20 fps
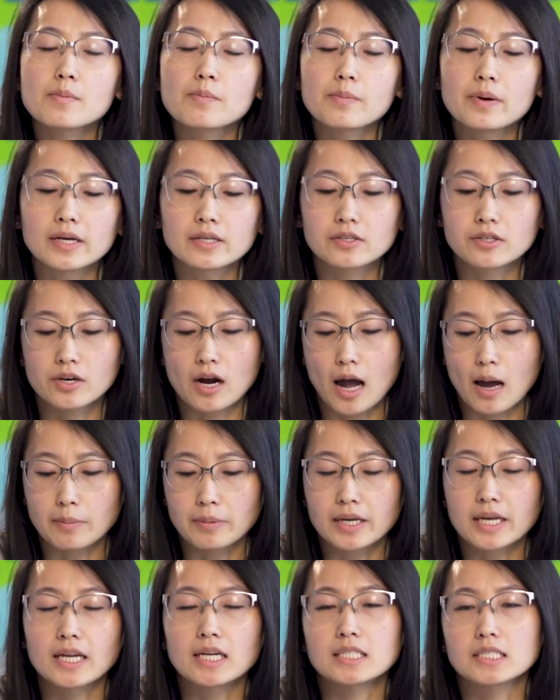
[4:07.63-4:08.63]
but you're
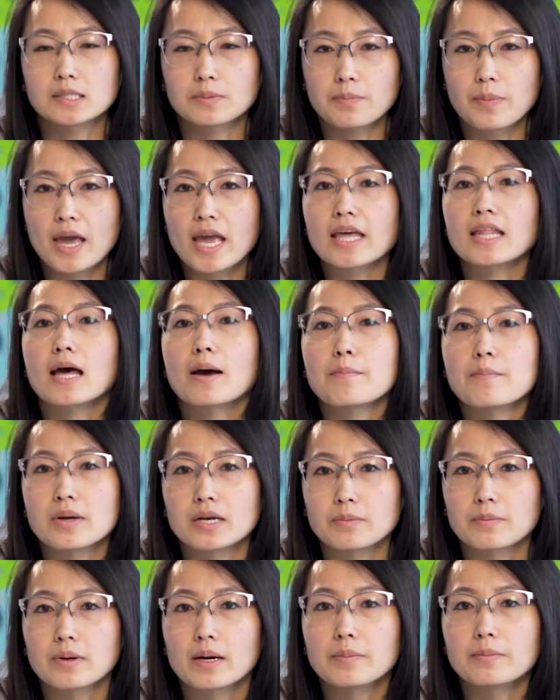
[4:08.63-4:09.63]
obligated to pay that
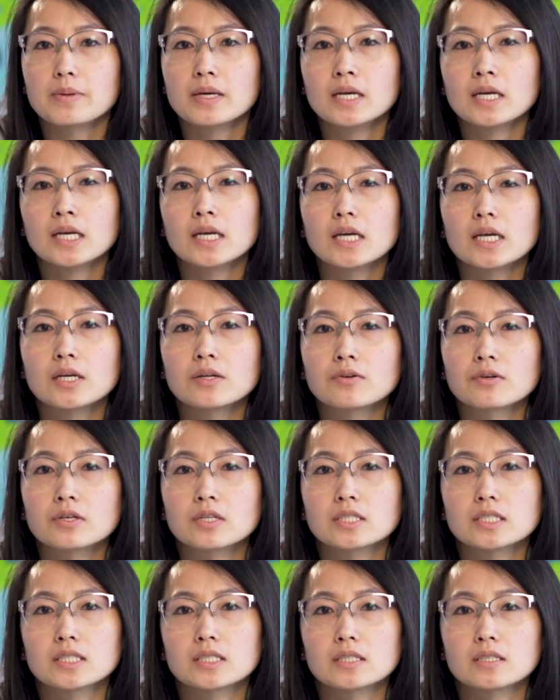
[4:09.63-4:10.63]
minimum in
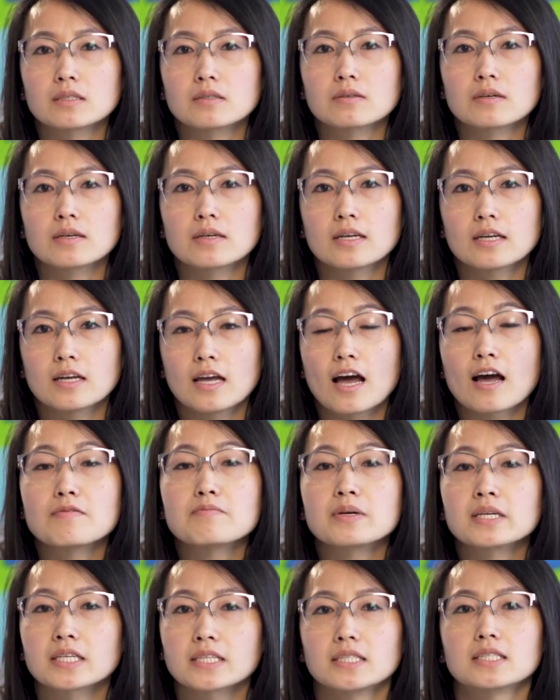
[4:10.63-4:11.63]
order to
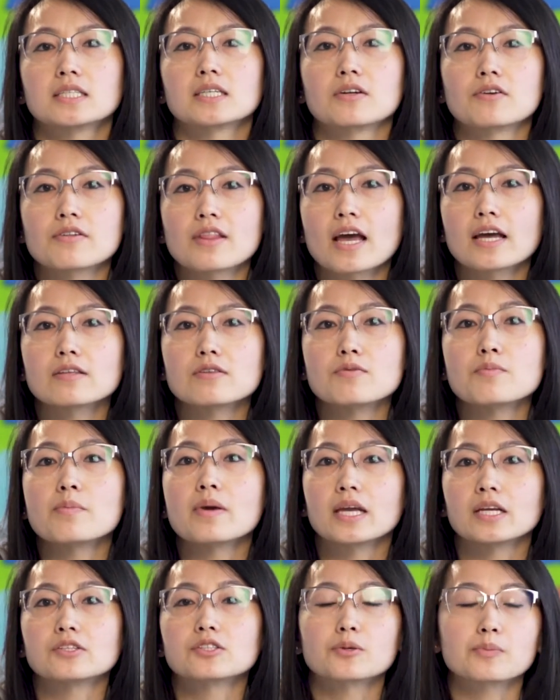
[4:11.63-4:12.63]
have been considered that you
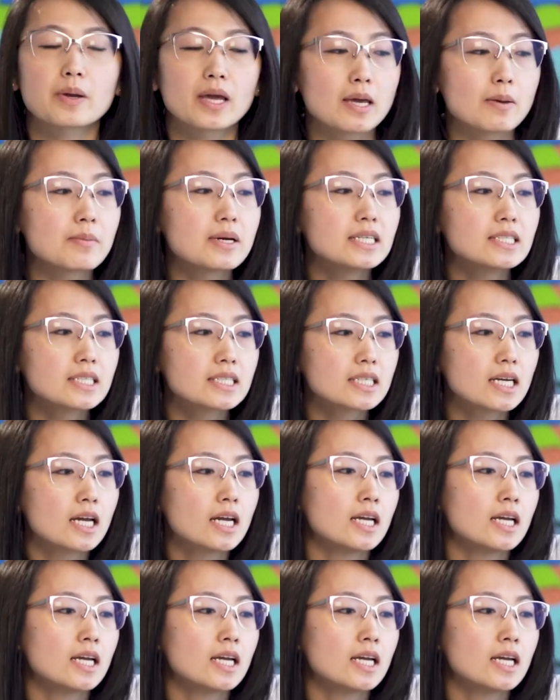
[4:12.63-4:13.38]
made your payment.